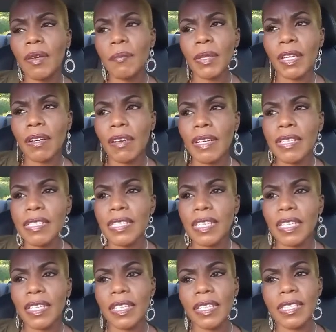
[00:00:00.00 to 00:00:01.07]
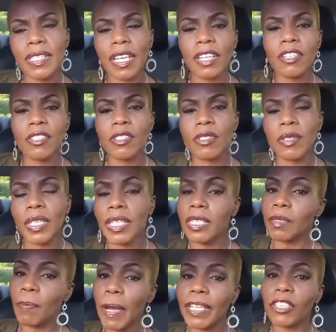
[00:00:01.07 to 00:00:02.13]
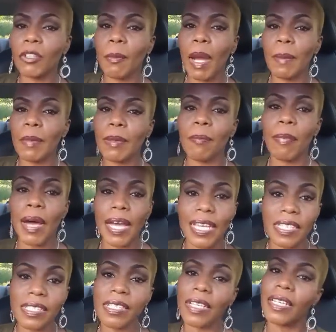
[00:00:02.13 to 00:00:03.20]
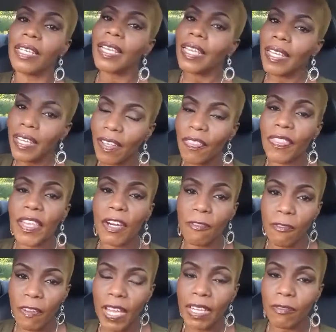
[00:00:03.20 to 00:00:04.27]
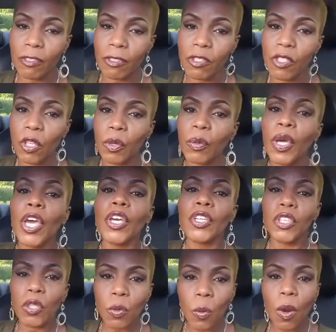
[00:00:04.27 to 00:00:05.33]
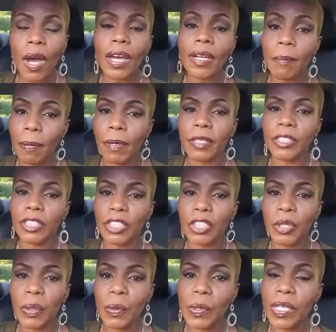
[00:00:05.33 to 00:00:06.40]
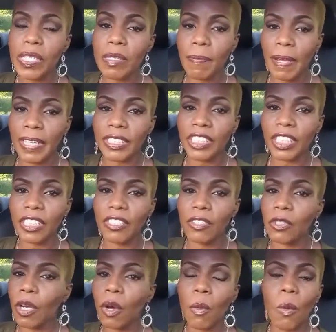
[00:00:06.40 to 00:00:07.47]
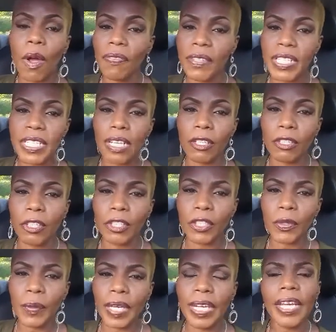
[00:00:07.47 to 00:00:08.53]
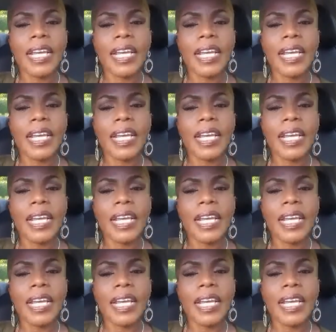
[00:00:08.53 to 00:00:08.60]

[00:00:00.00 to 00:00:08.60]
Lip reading: because then the seller's inspector might be biased and in their favor. So you want to purchase your own inspections. You don't want the seller to do it.